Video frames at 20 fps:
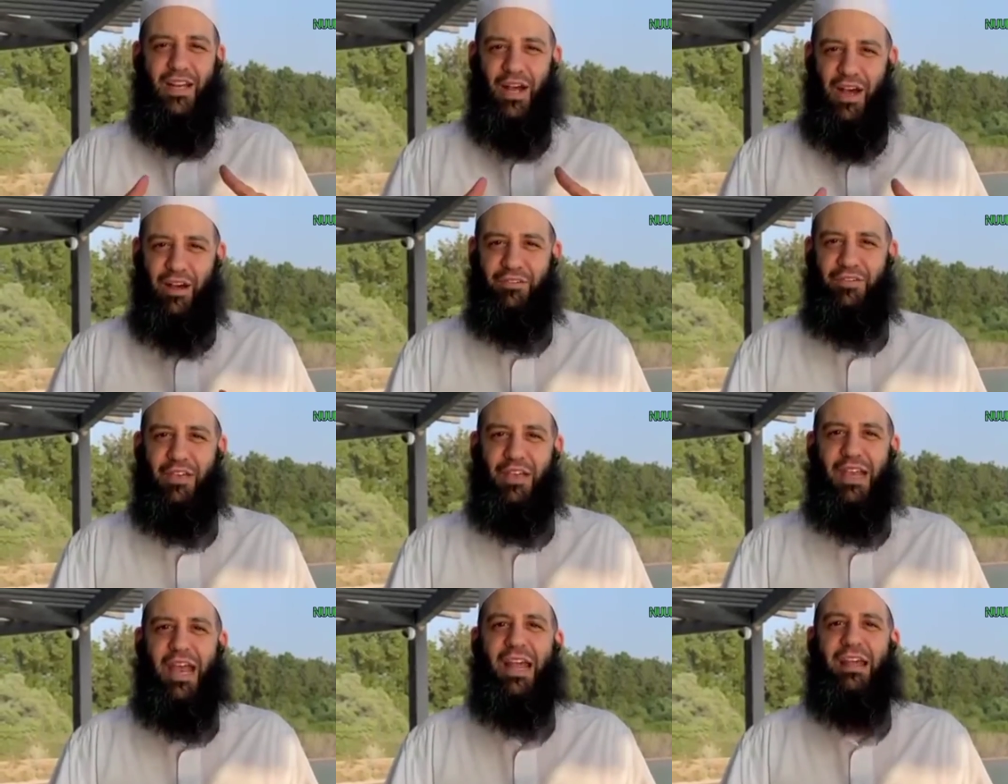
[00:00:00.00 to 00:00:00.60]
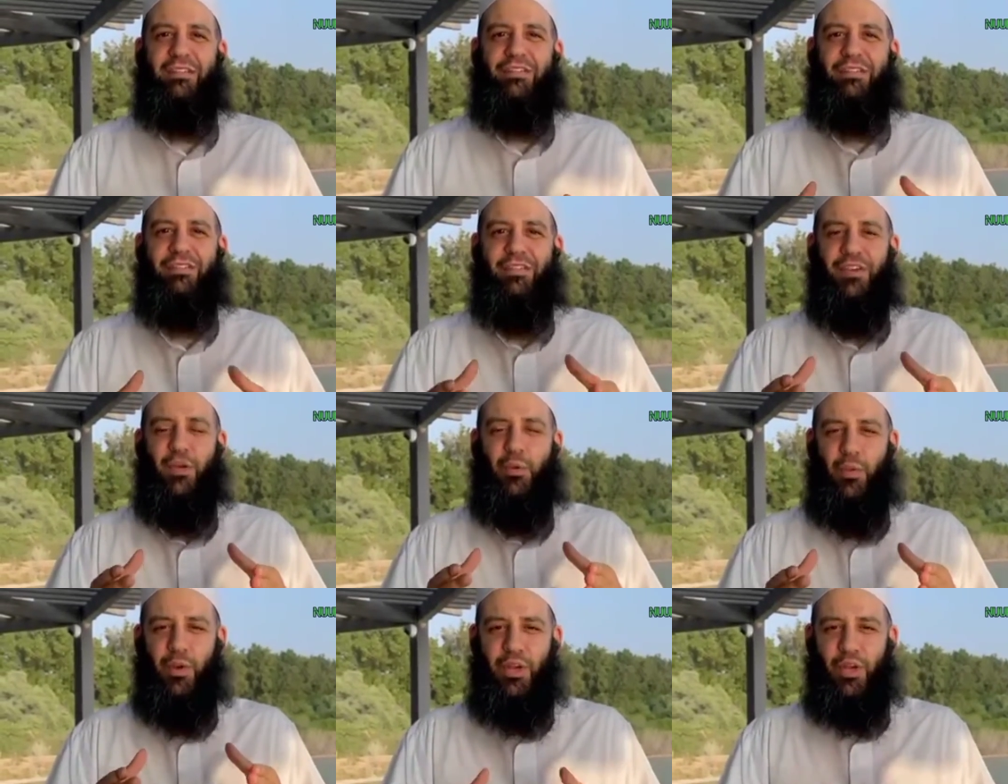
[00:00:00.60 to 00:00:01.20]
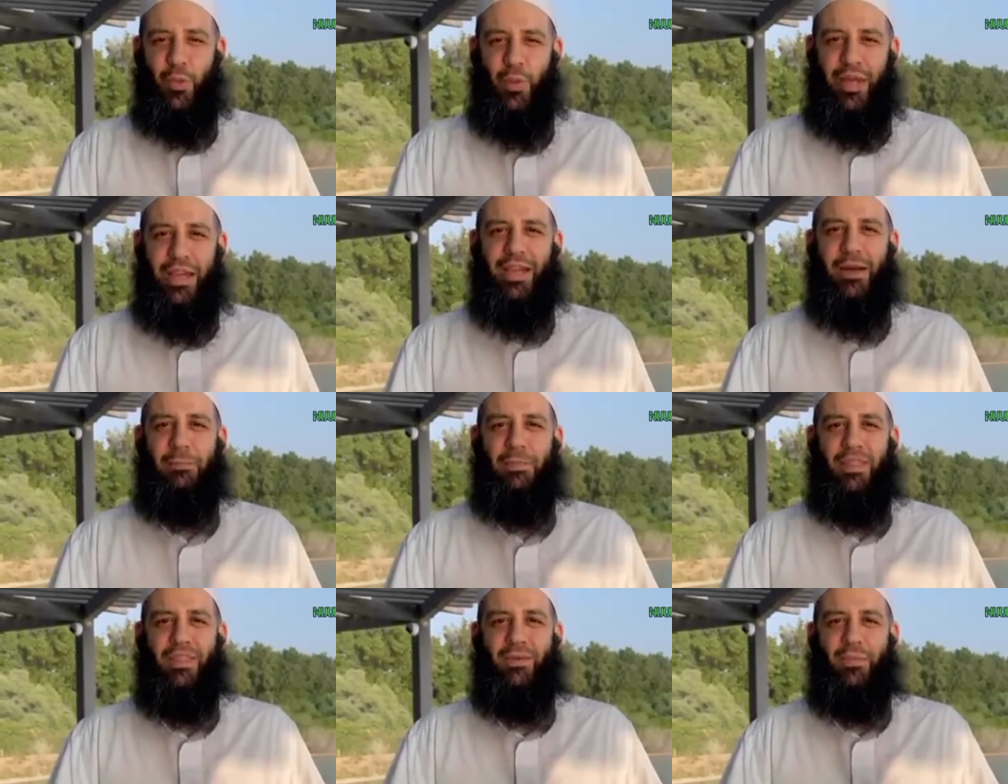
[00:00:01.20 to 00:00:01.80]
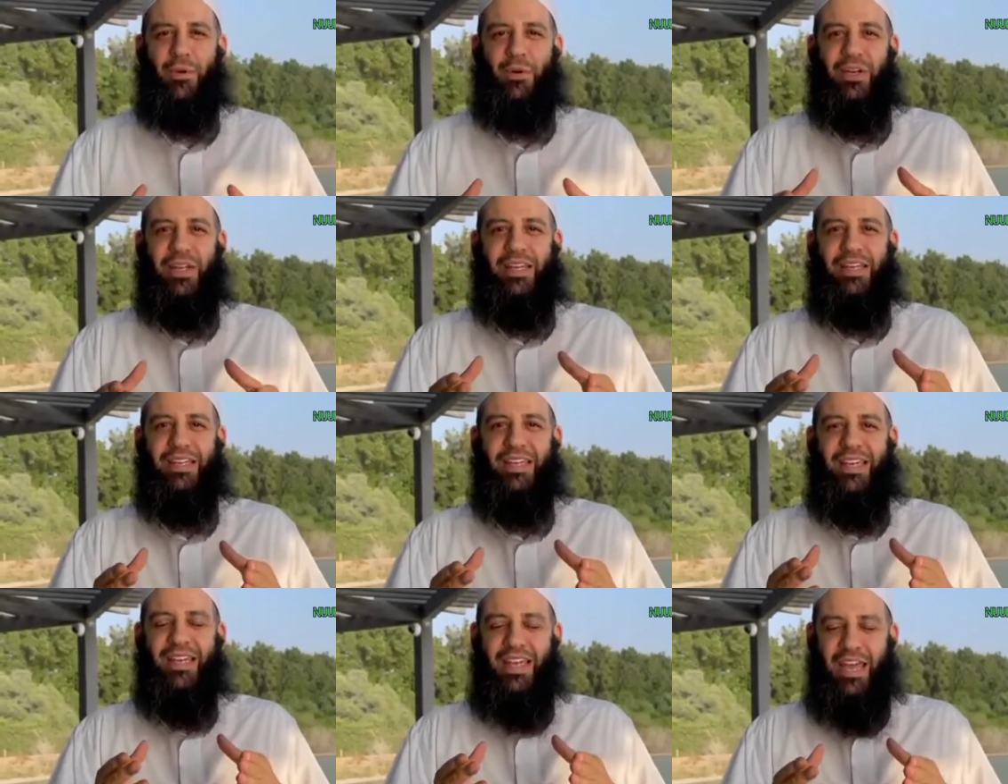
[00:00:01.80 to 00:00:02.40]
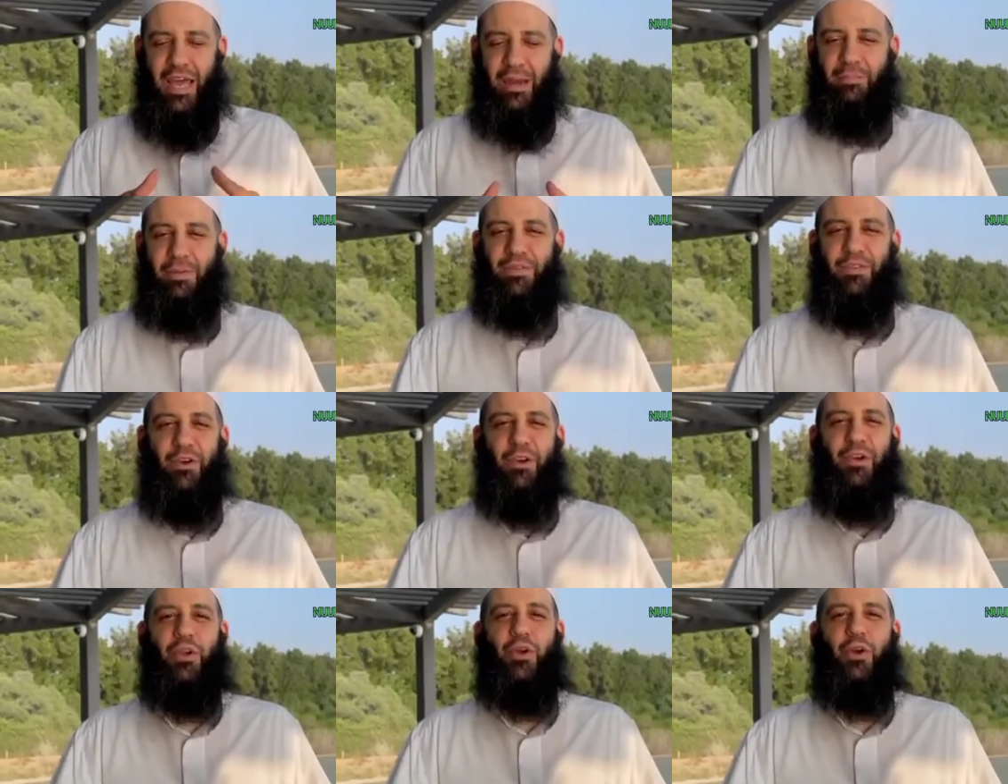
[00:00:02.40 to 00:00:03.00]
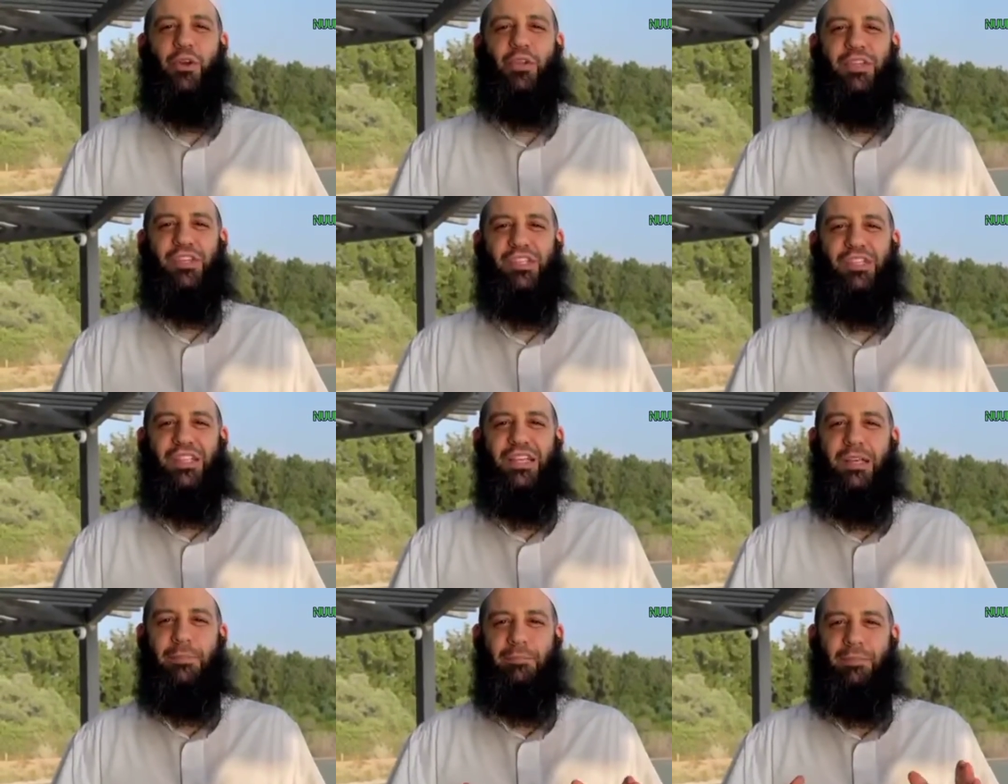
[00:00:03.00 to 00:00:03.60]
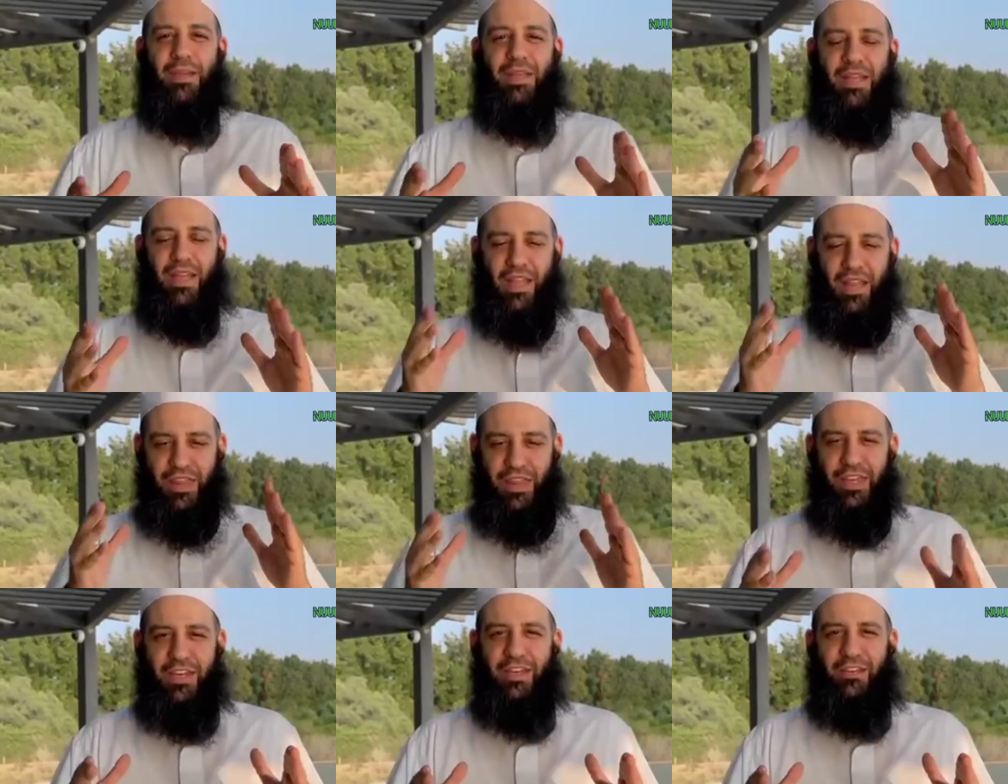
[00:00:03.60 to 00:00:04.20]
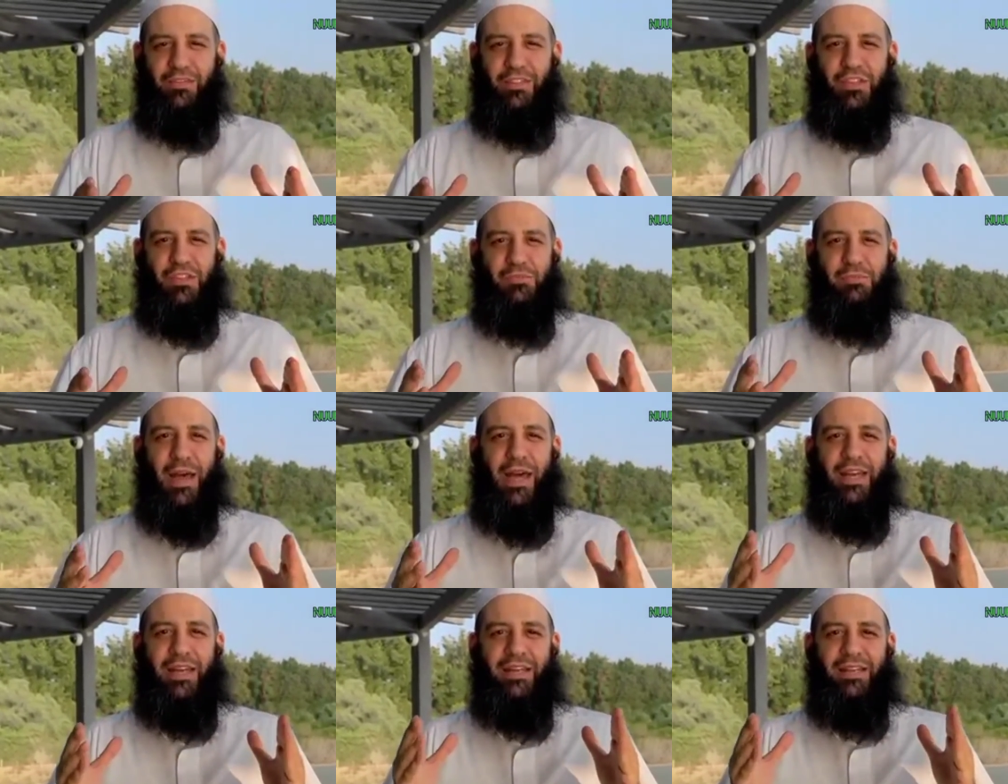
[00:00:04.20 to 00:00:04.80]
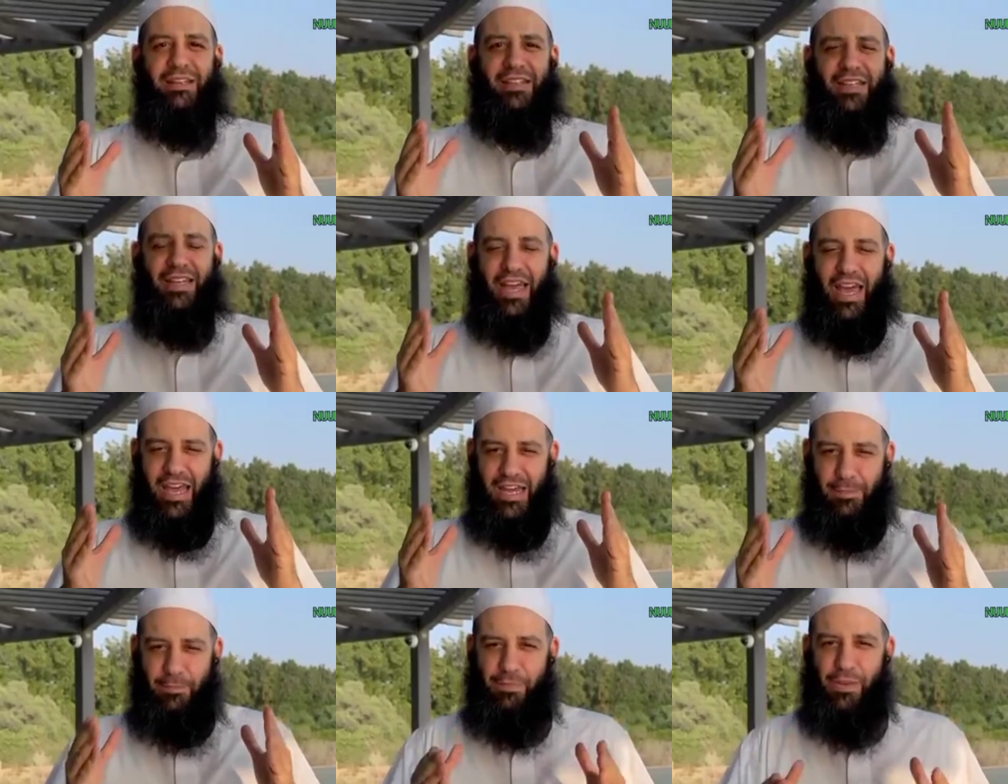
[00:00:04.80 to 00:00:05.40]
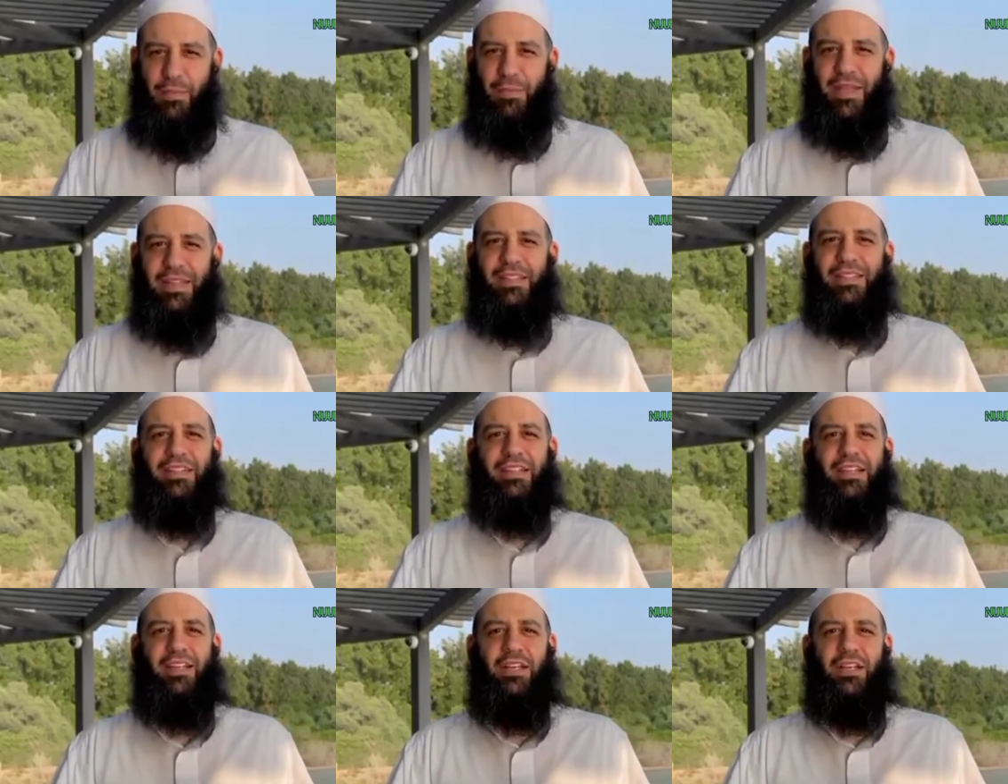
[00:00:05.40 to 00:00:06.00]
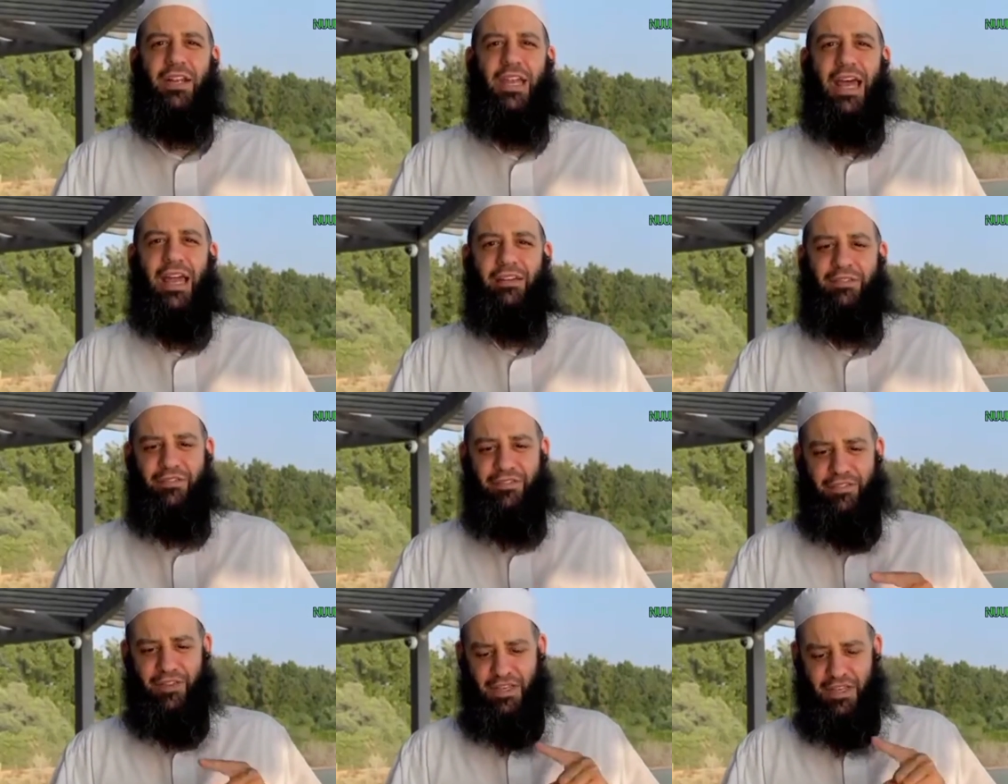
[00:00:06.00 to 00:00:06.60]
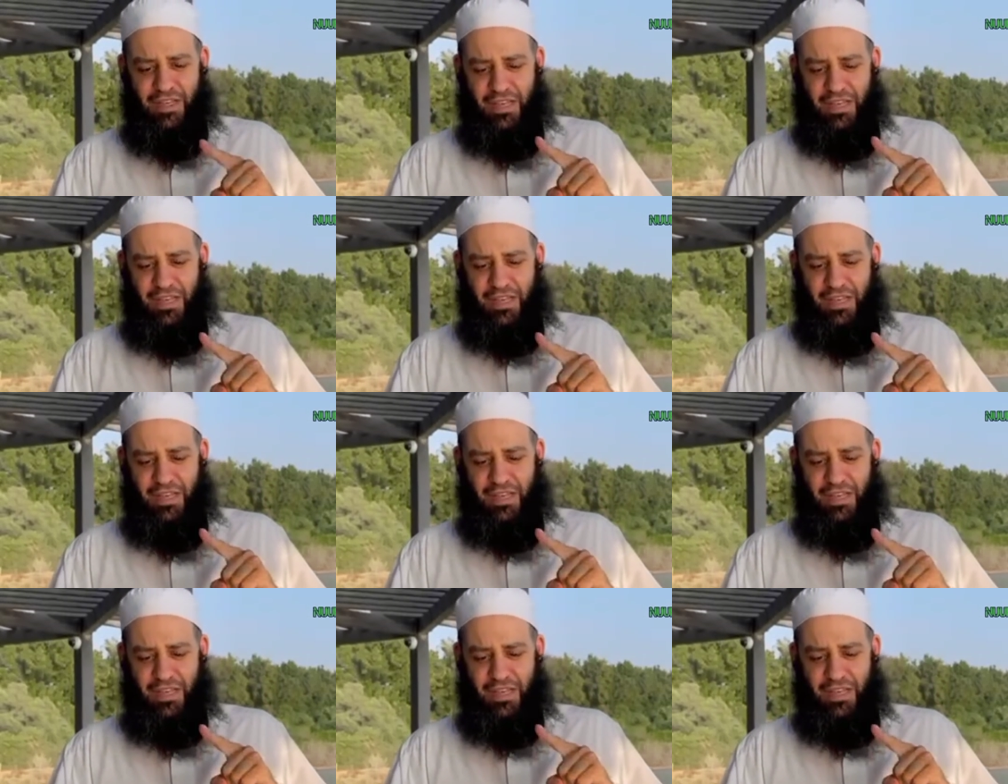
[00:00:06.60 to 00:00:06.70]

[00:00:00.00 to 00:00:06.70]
of your life. When you wake up in the morning and before you go to sleep, think of this matter and implement it in your life.